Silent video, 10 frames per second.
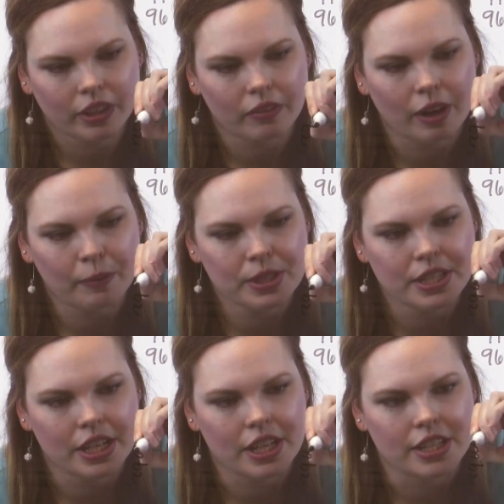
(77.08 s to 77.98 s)

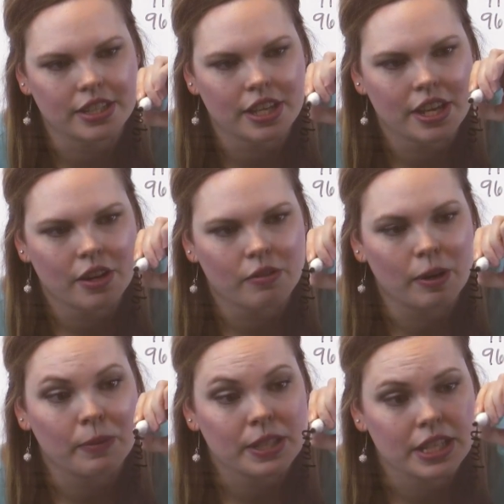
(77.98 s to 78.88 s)
represents,
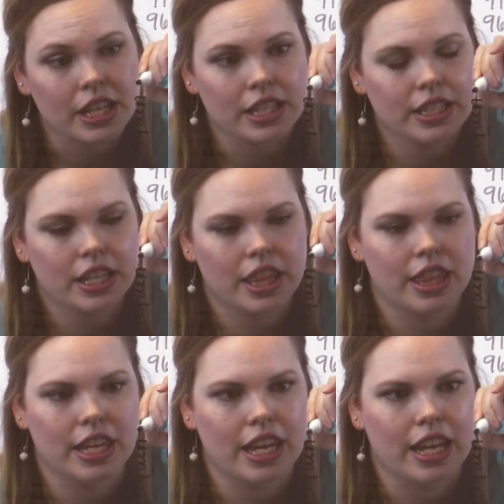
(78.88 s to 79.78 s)
represents
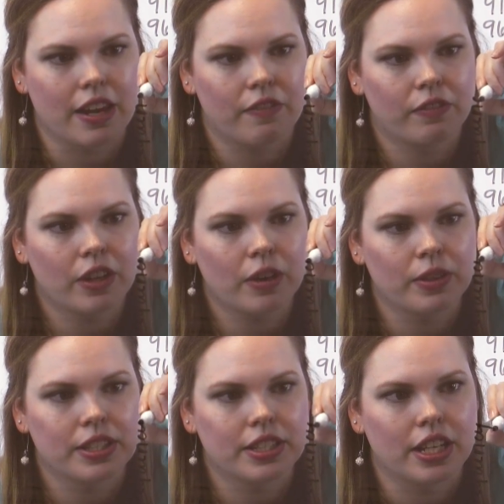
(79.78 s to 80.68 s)
the
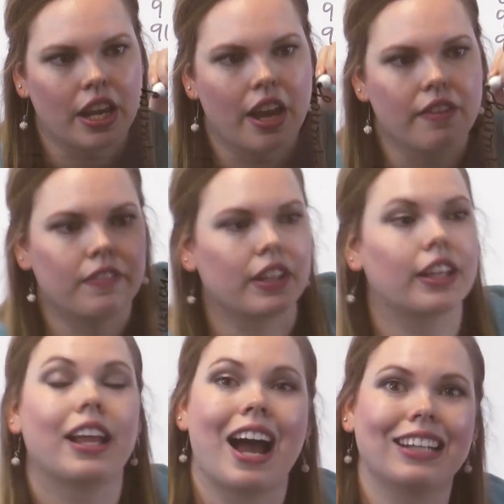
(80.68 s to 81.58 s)
frequency of the
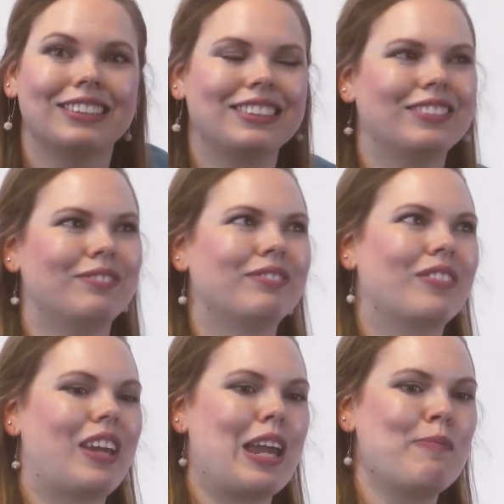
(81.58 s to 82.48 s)
class.
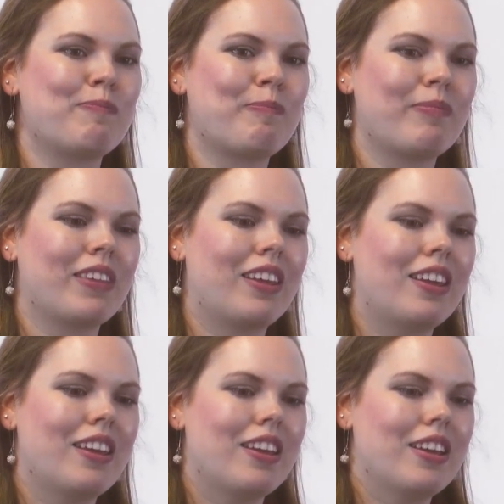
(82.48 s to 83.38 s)
Okay.
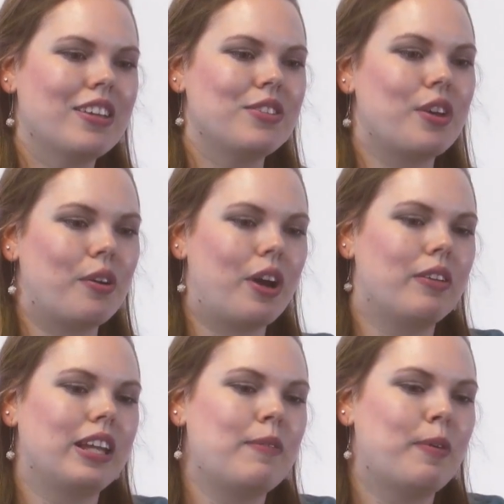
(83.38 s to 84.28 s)
So
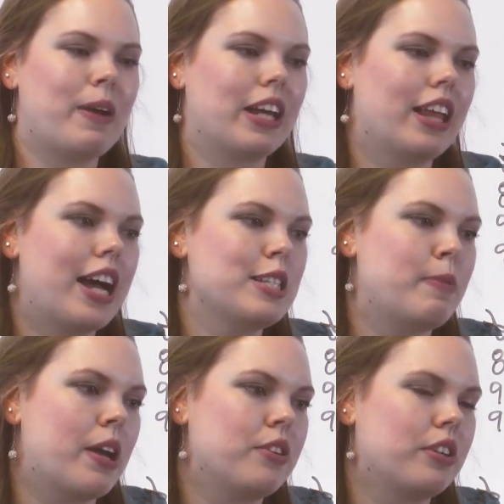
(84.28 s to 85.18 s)
I'll label my class
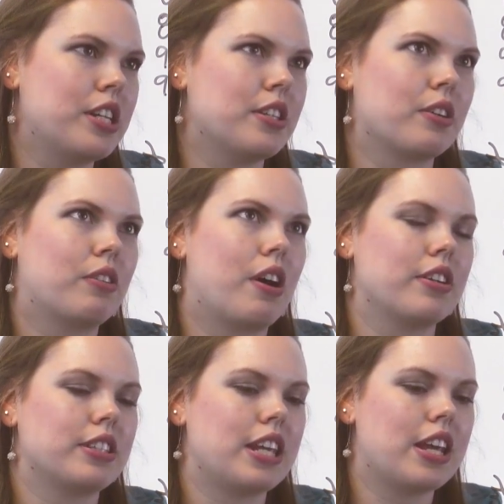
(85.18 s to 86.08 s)
boundaries
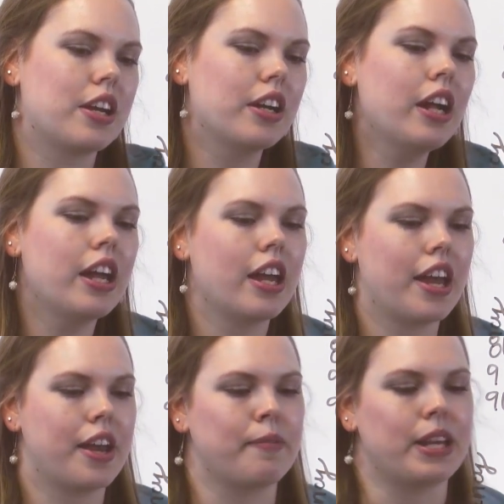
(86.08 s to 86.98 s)
across here.
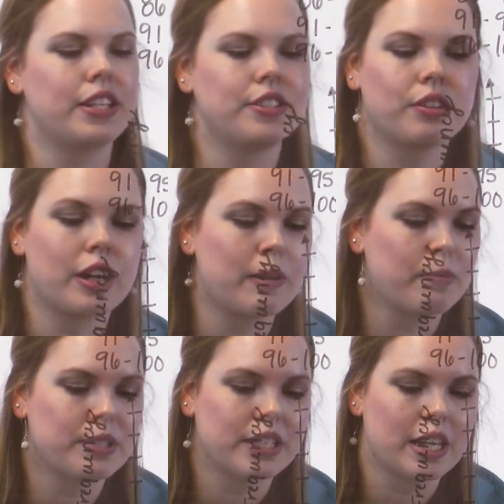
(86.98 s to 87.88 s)
Um, a histogram,
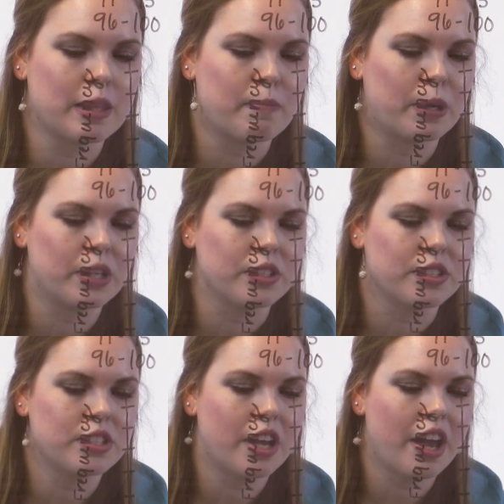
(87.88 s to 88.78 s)
once again, the
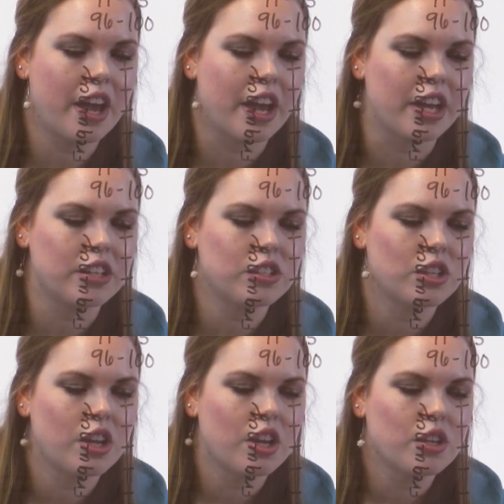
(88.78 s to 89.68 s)
bars touch.
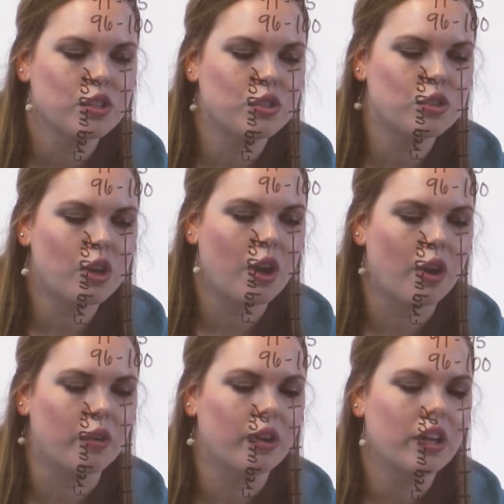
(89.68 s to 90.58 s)

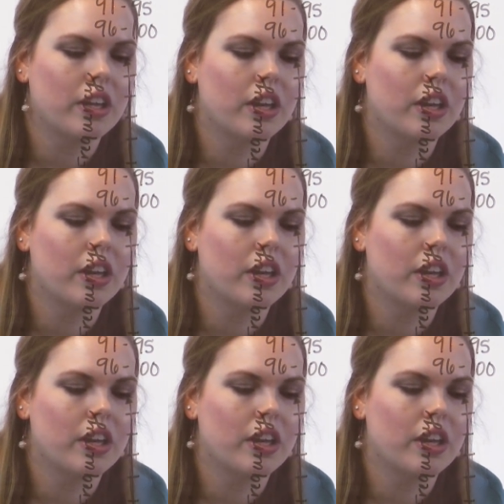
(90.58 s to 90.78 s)
So